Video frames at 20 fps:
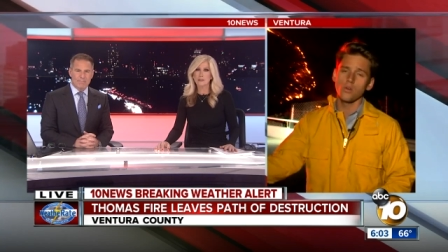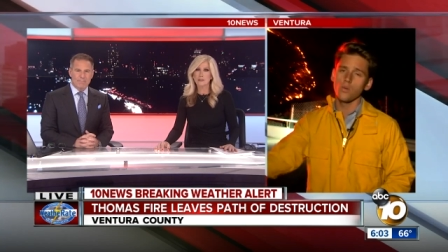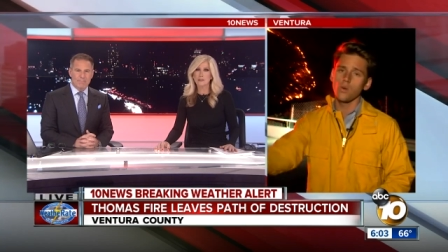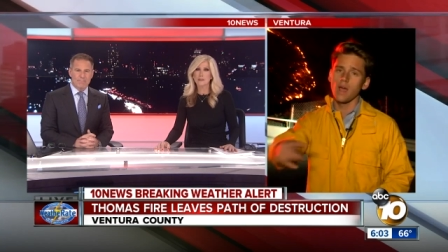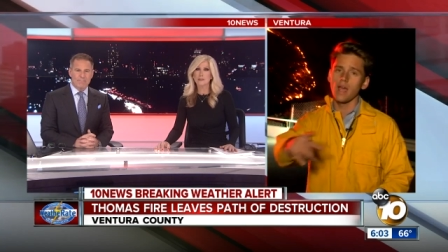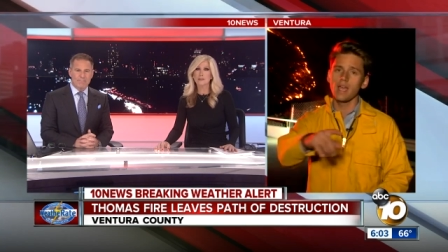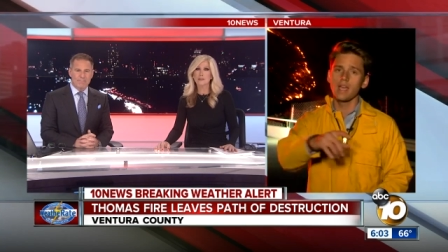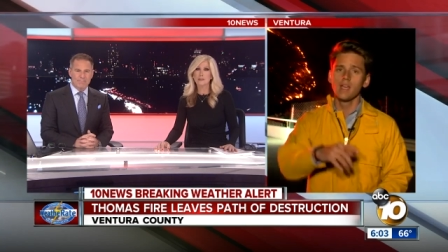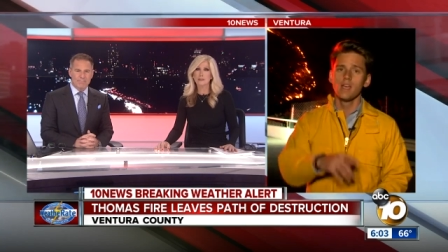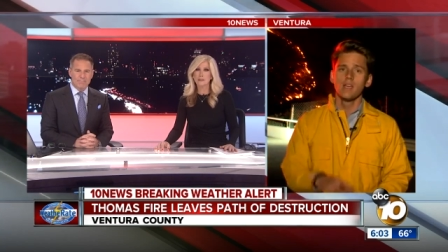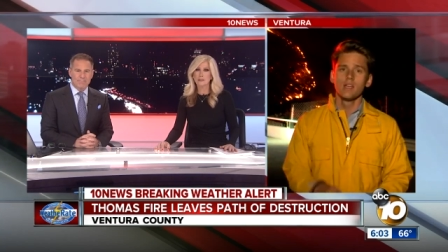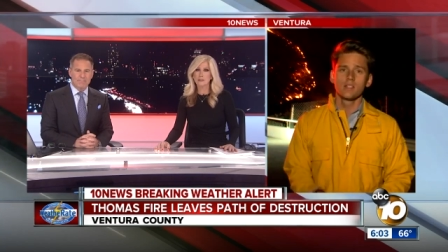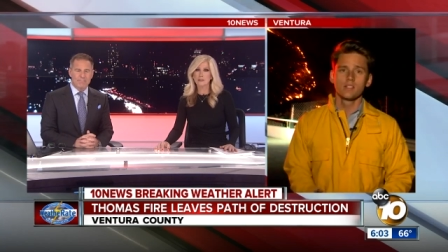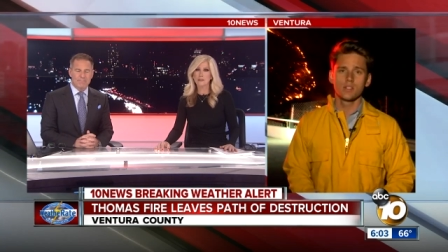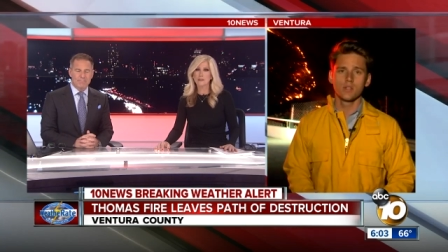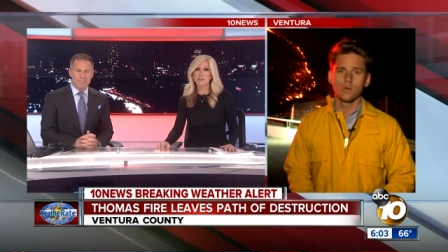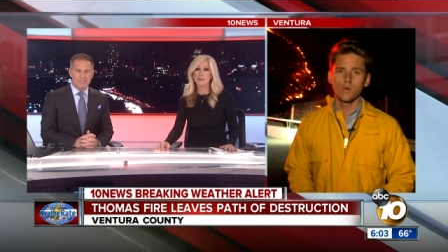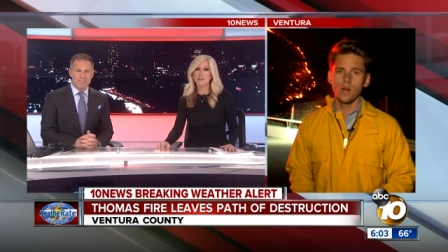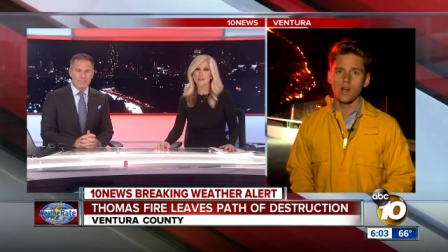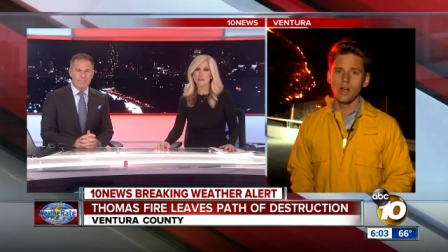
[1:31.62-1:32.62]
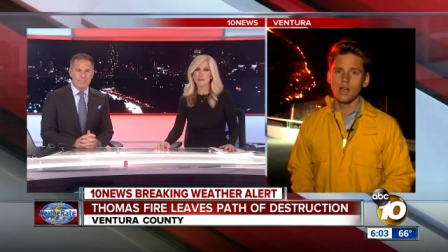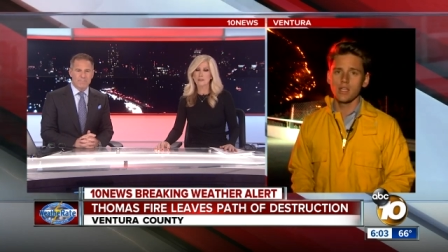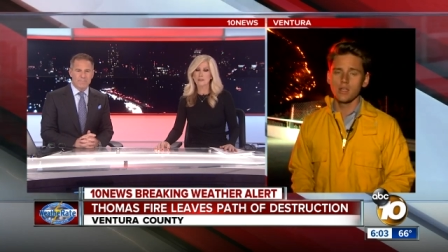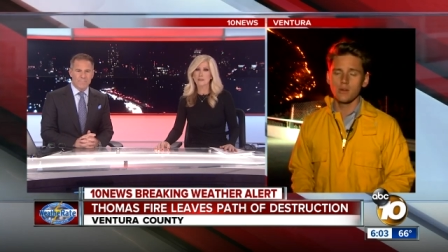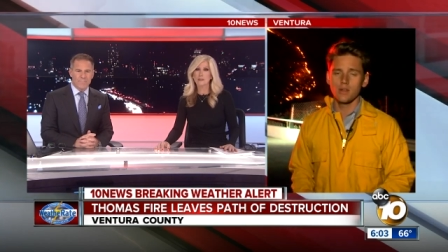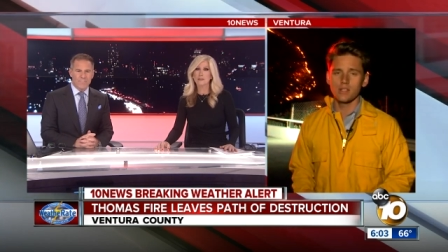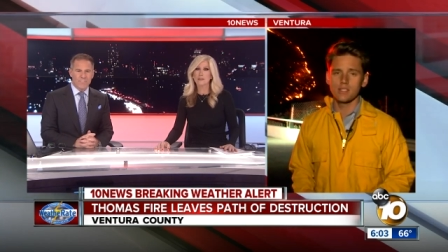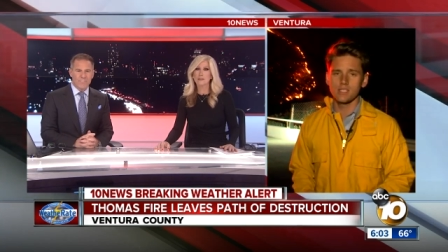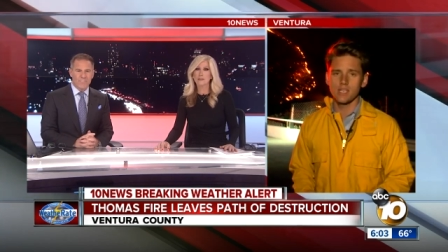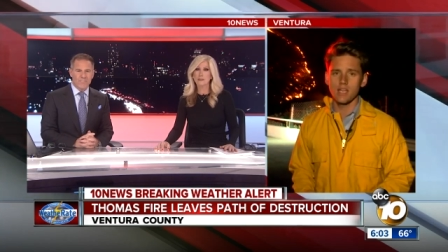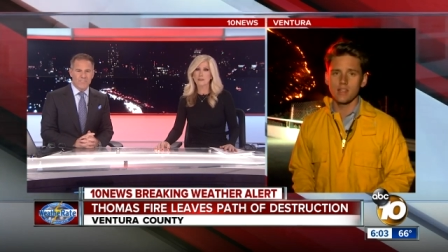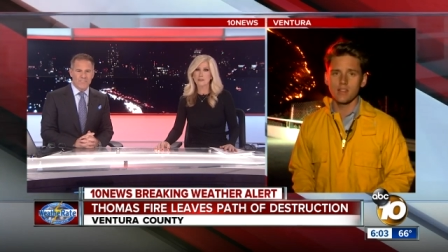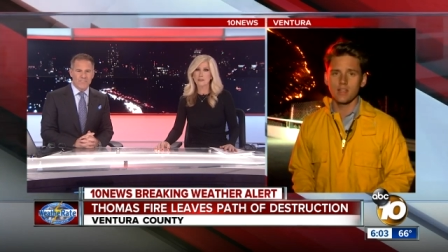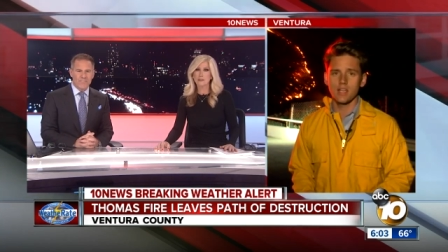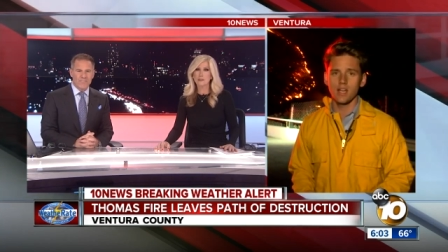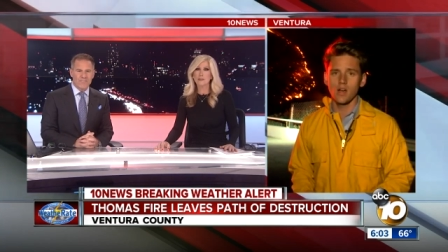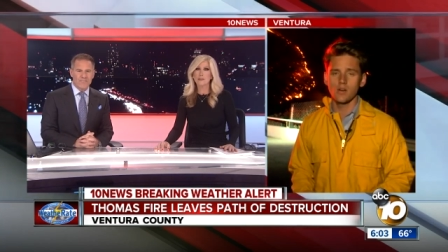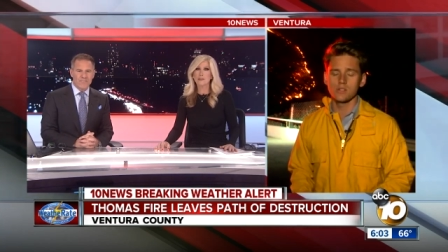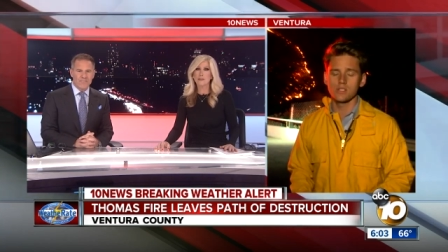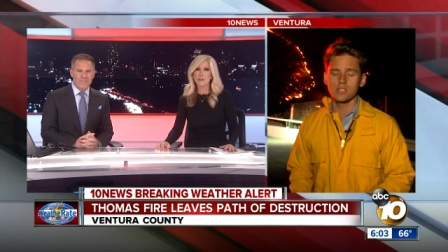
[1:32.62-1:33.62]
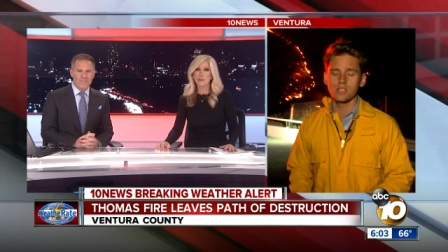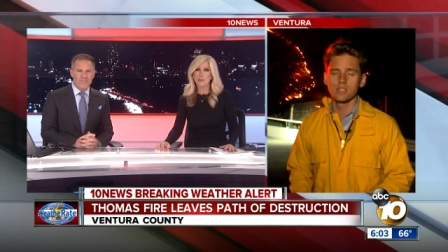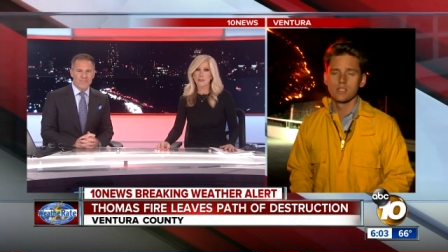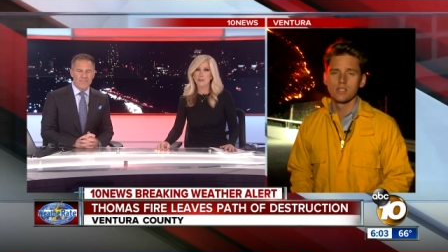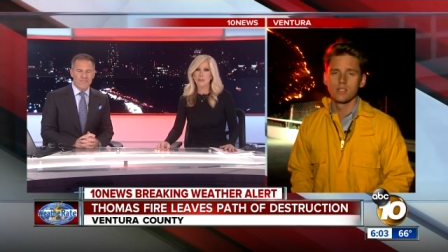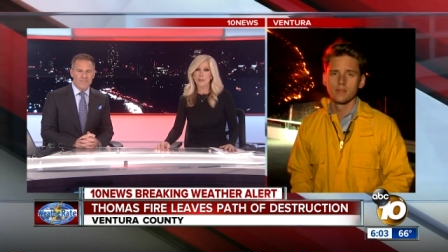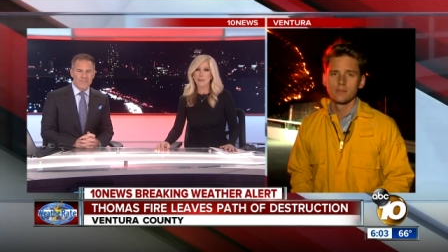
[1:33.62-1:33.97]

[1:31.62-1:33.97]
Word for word: the way to, uh, you could say, the coast.